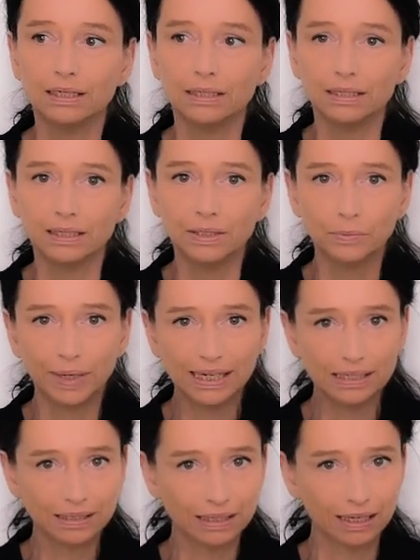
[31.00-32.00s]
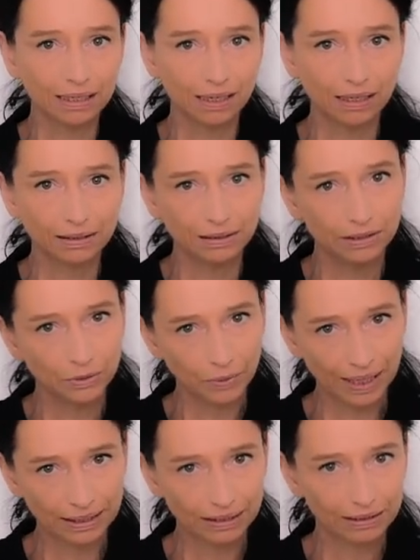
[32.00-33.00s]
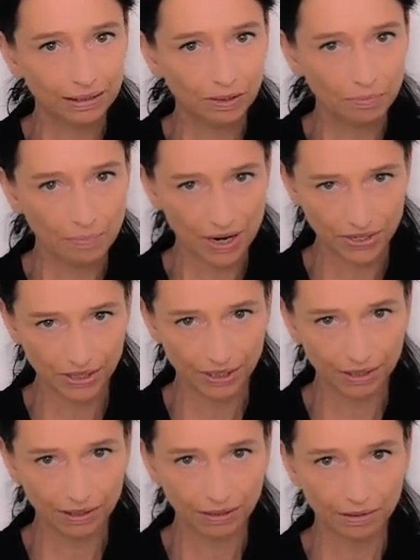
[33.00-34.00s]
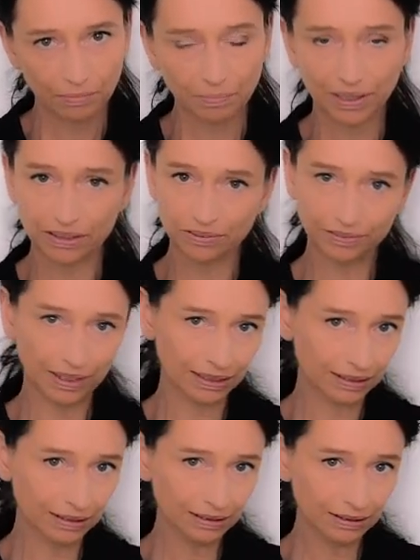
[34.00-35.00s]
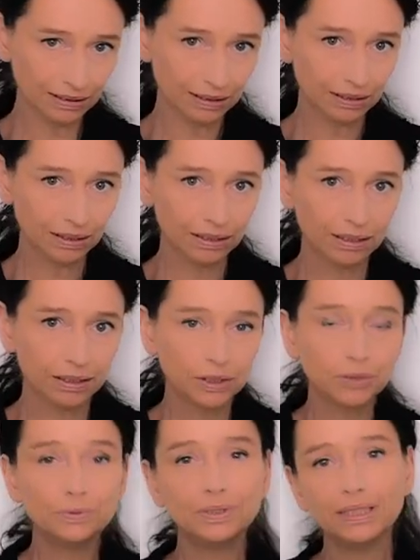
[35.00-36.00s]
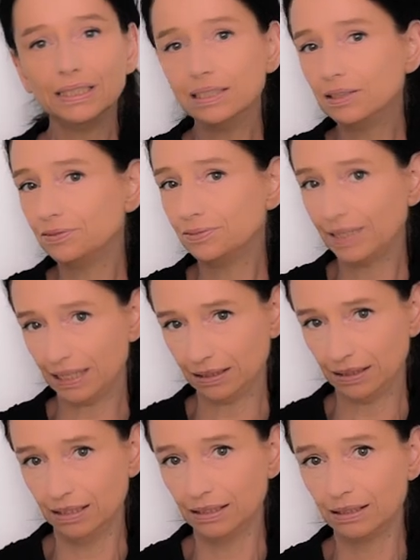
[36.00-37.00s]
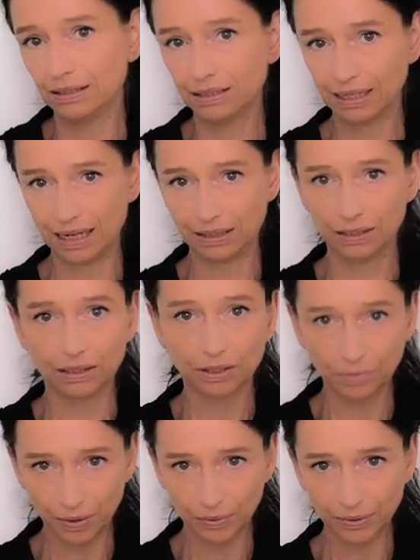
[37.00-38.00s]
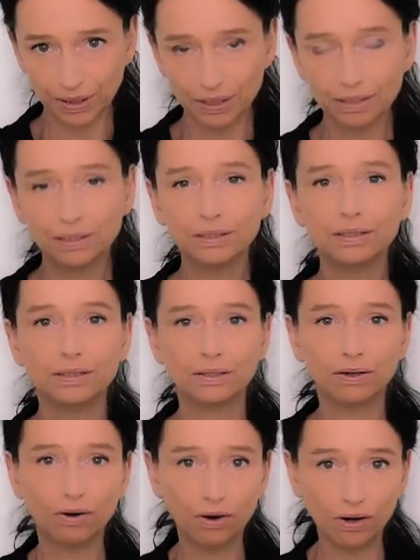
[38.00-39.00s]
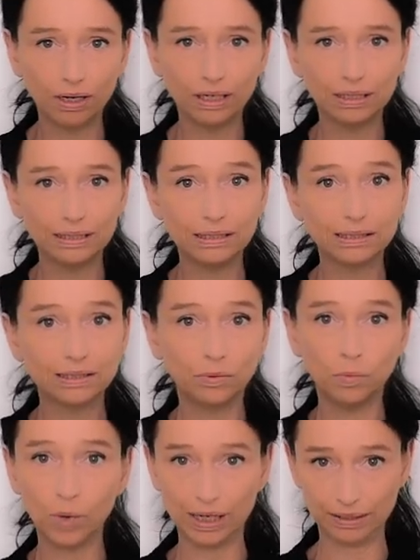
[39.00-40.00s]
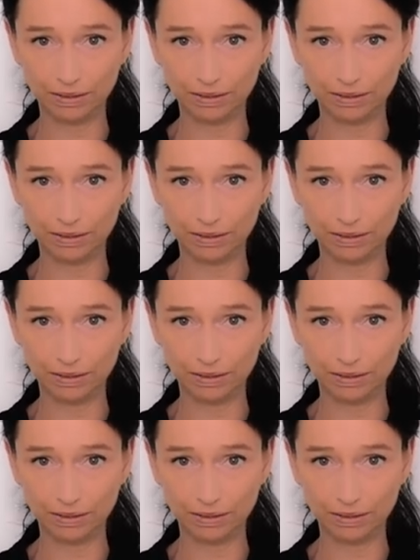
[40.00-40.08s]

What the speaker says: in ways that are directed and measured by fire, to the effect that, quote, all is one.